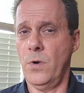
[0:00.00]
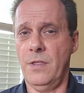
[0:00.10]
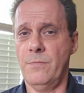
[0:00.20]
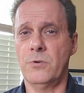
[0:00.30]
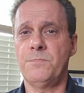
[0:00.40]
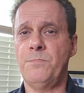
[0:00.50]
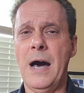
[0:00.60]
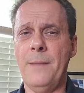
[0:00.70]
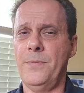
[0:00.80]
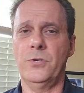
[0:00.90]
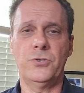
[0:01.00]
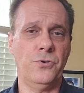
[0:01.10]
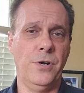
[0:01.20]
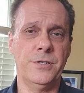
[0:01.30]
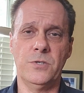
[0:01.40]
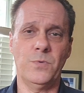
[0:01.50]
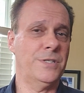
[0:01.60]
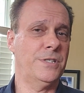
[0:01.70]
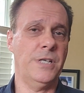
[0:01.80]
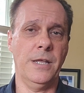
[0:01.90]
one of the most popular choices
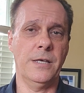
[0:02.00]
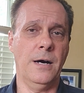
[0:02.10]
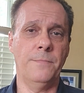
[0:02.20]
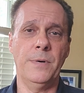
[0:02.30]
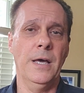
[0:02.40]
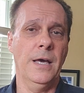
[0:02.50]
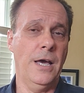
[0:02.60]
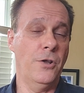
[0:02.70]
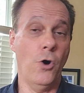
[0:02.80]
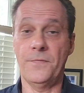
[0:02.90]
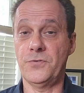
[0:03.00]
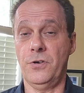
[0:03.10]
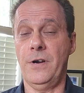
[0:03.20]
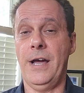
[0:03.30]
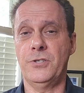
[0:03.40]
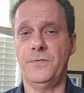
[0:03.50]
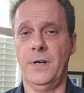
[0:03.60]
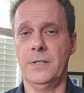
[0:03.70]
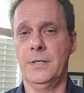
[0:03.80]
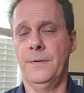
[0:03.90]
when setting up an offshore hedge
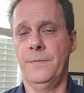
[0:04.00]
fund.